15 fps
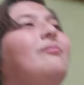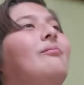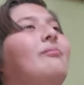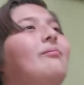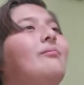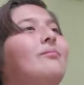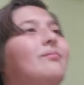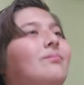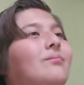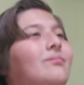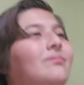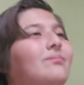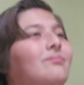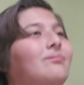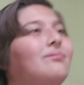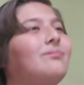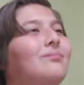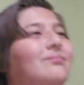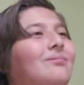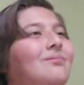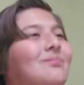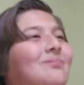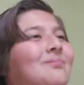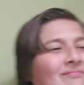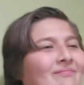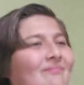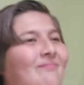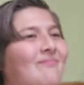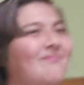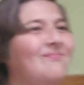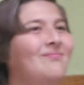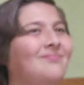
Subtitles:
The person shown says nothing.